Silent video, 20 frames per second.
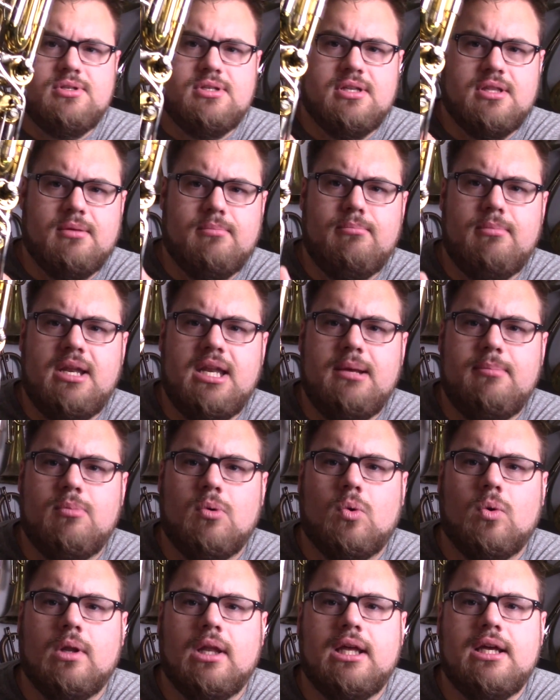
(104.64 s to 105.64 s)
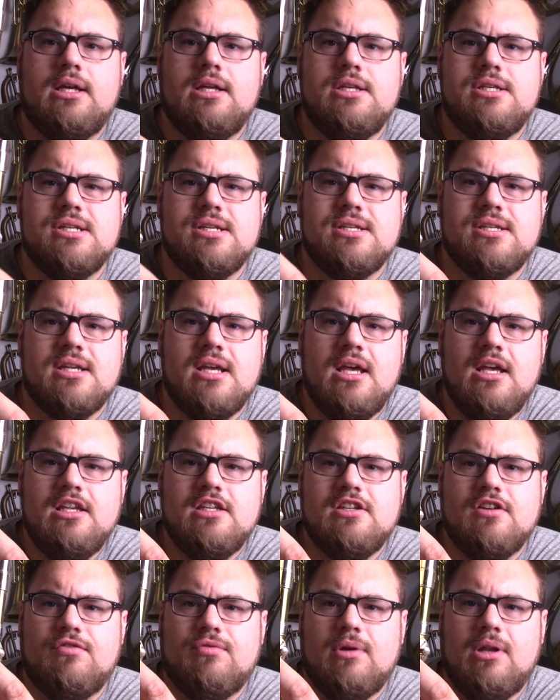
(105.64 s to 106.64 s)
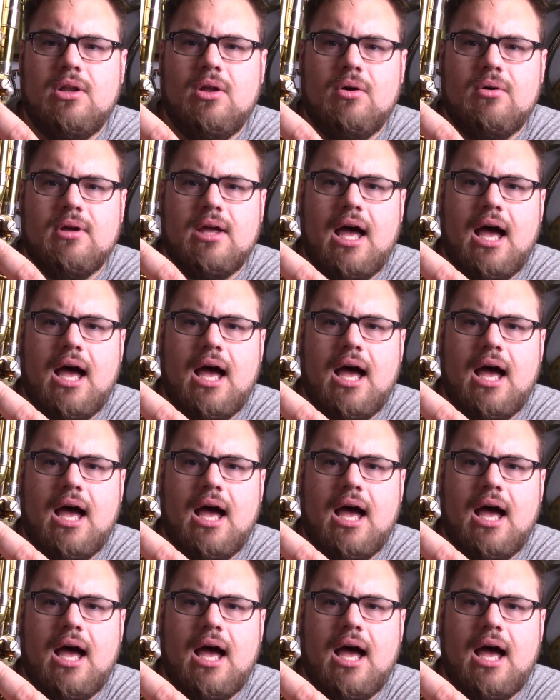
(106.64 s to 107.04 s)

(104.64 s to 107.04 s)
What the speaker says: to the mini ball linkages. So if we look